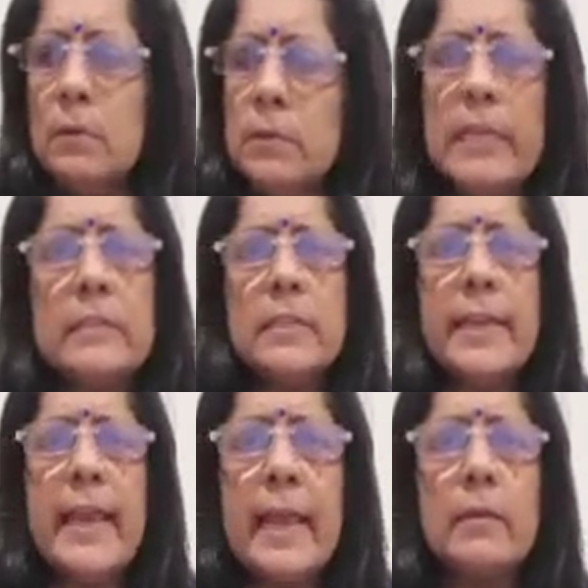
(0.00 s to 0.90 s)
Yes,
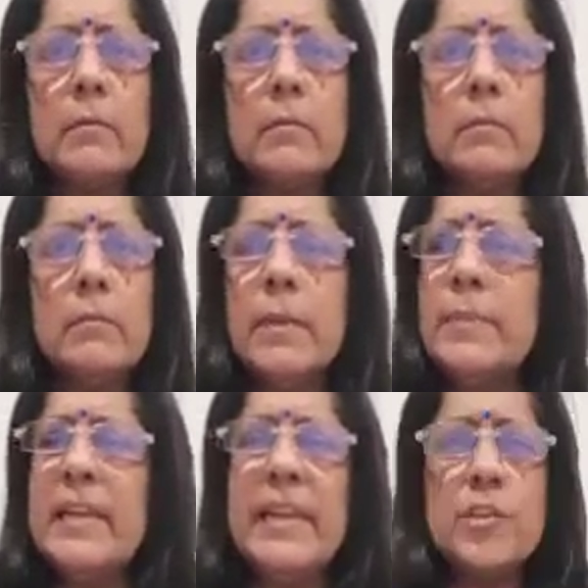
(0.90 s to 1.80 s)
they can.
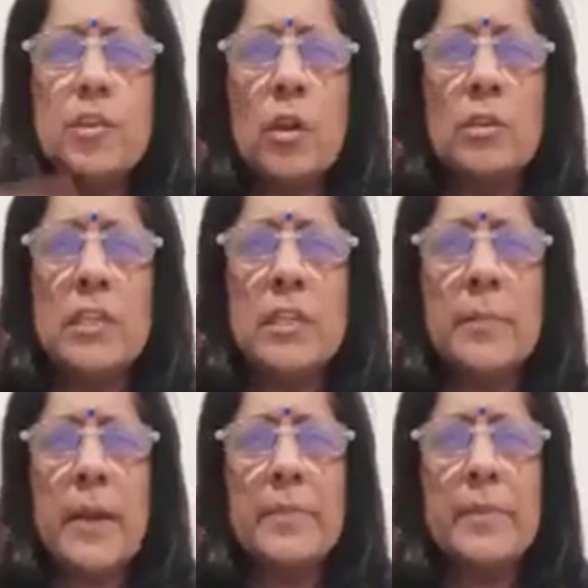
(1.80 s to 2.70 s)
Maybe later on in the
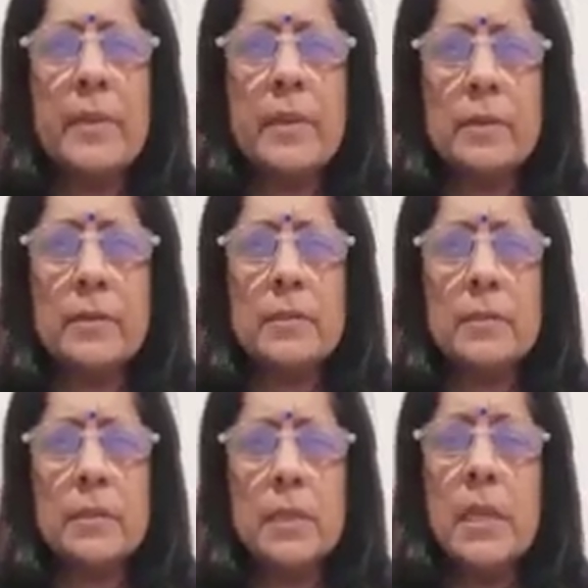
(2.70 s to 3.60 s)
primary years.